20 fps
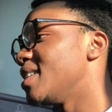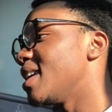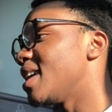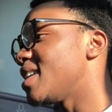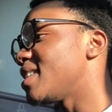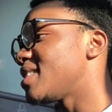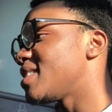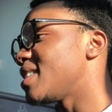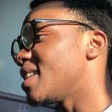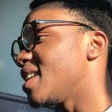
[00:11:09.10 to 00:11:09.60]

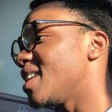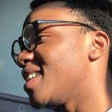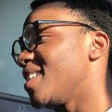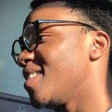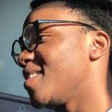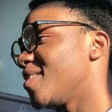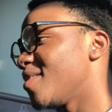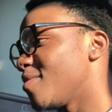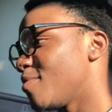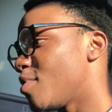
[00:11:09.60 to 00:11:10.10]
SA
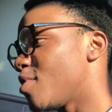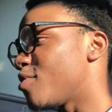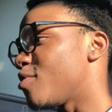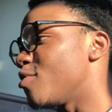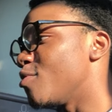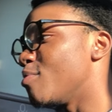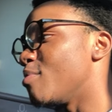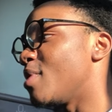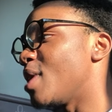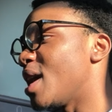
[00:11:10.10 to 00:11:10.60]

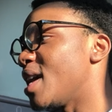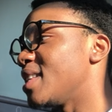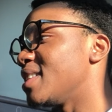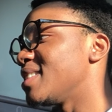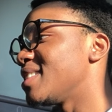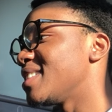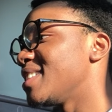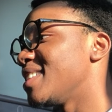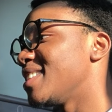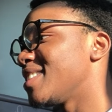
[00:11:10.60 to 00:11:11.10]
perfume
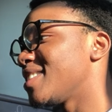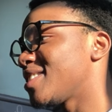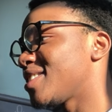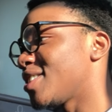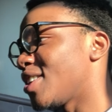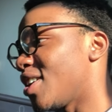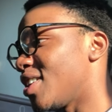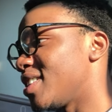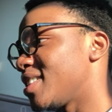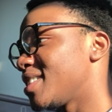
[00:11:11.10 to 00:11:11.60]
brands
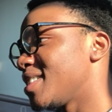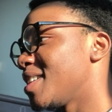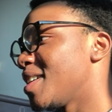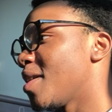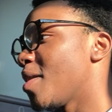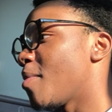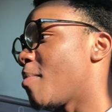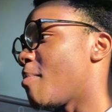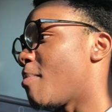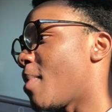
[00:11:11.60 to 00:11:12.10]
start.
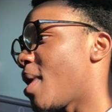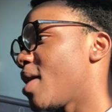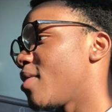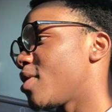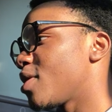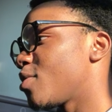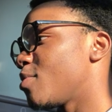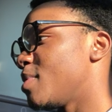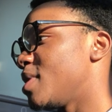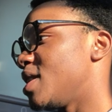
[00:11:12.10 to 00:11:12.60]
My
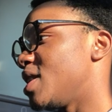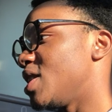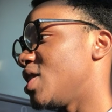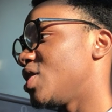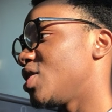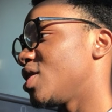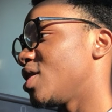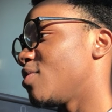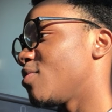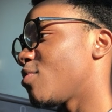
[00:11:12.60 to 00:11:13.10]

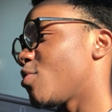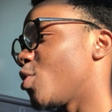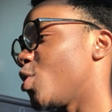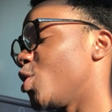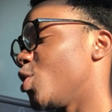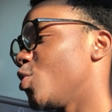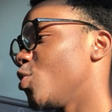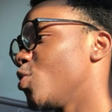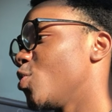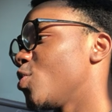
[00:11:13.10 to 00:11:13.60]
recommendation for
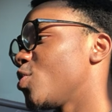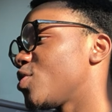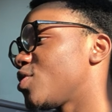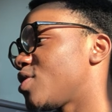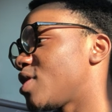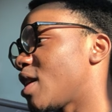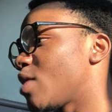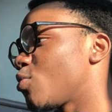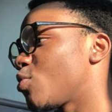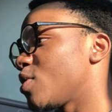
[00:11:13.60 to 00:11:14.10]
you:
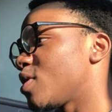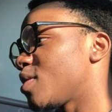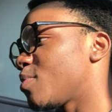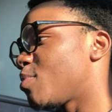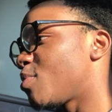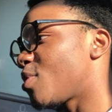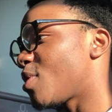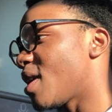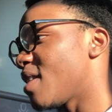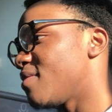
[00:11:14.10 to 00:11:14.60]
start with
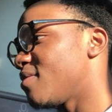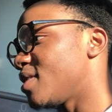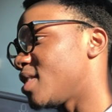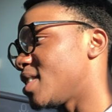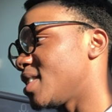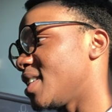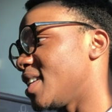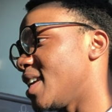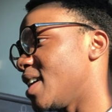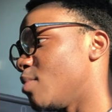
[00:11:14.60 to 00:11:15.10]

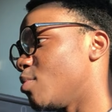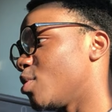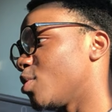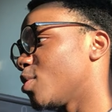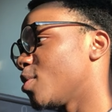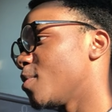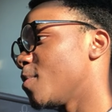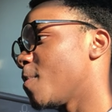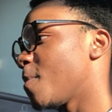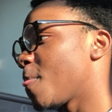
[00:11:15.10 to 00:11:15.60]
private
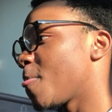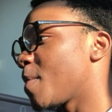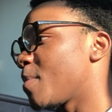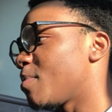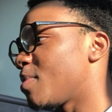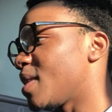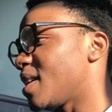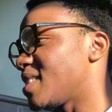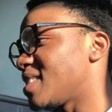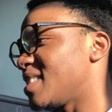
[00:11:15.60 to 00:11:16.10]
label
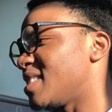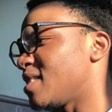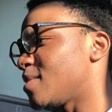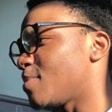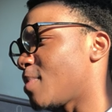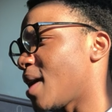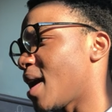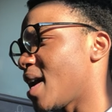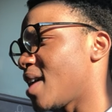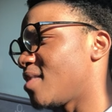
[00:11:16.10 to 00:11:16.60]
plus
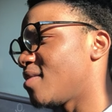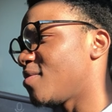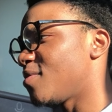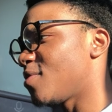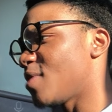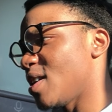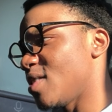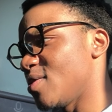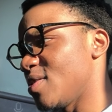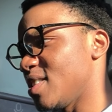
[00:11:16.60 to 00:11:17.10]
inspired
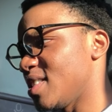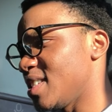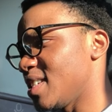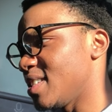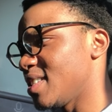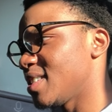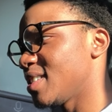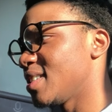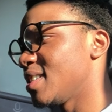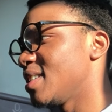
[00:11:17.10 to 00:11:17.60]

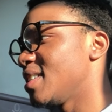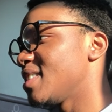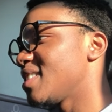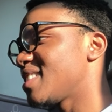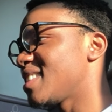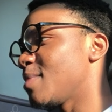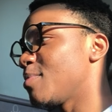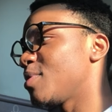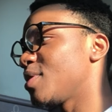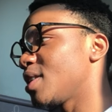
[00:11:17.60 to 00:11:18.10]
fragrances.
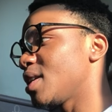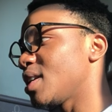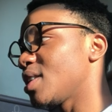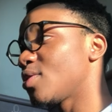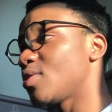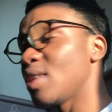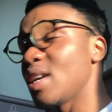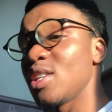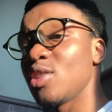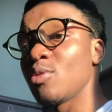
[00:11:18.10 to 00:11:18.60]
Step 3,
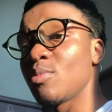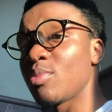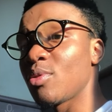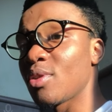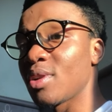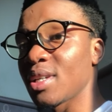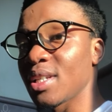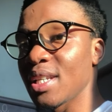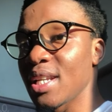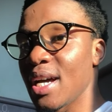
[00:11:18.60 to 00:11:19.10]
create your
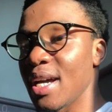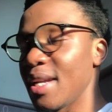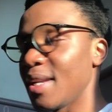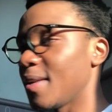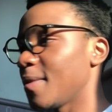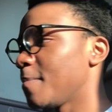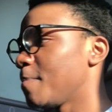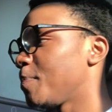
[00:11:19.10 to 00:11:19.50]
product line.